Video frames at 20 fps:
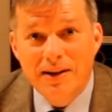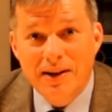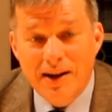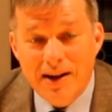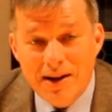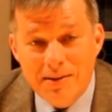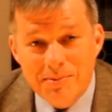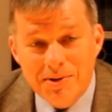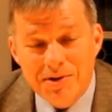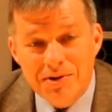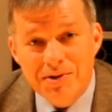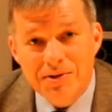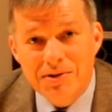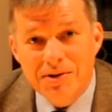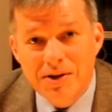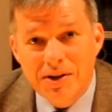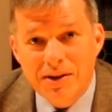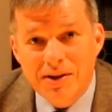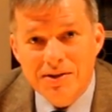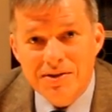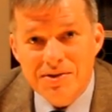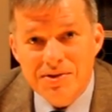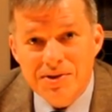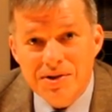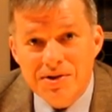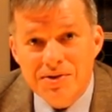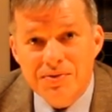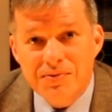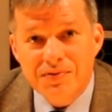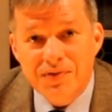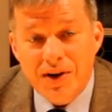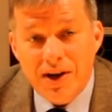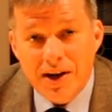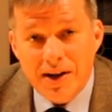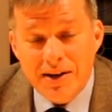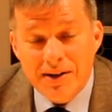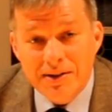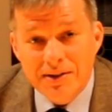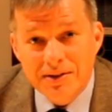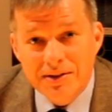and I am an attorney that has just
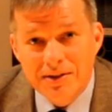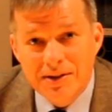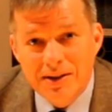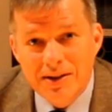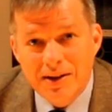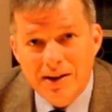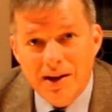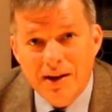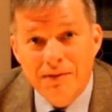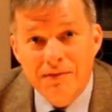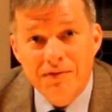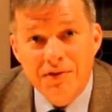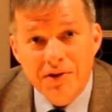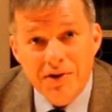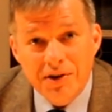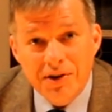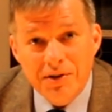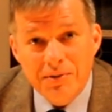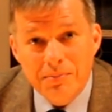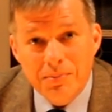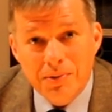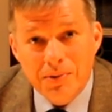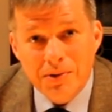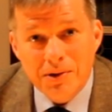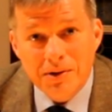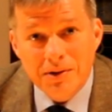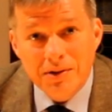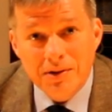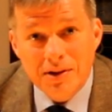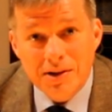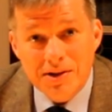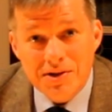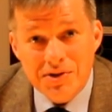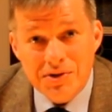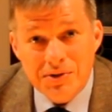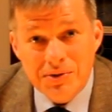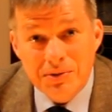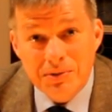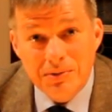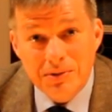filed a very important
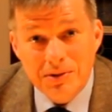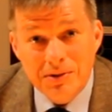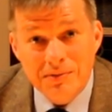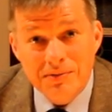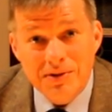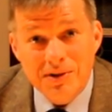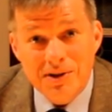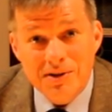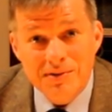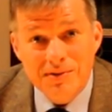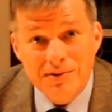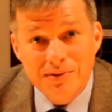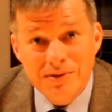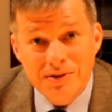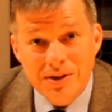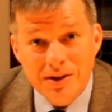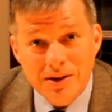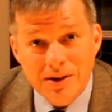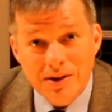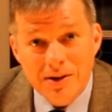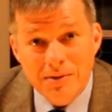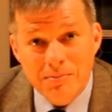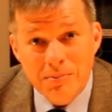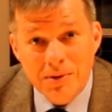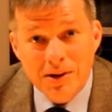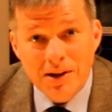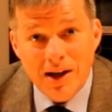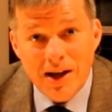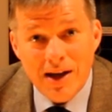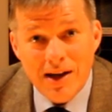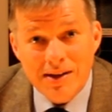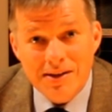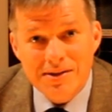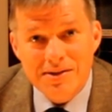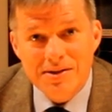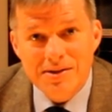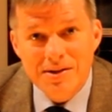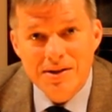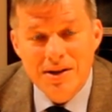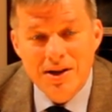lawsuit involving Mille
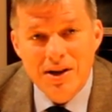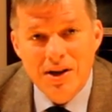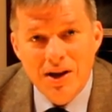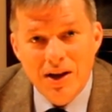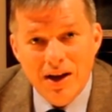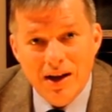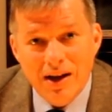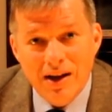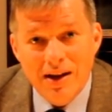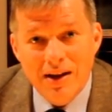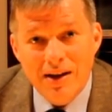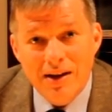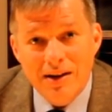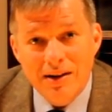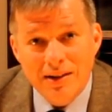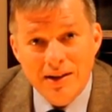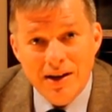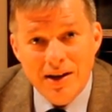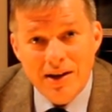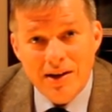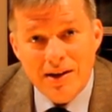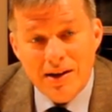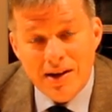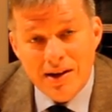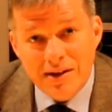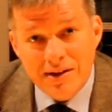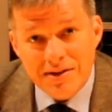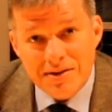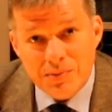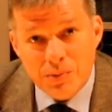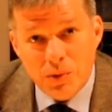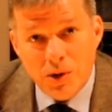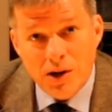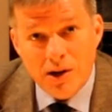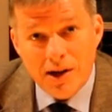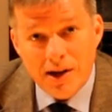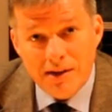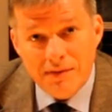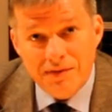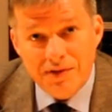Lake and its
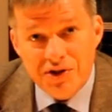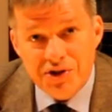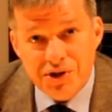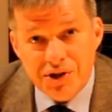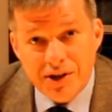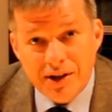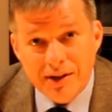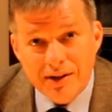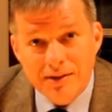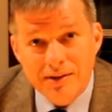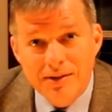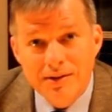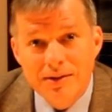walleye fishing.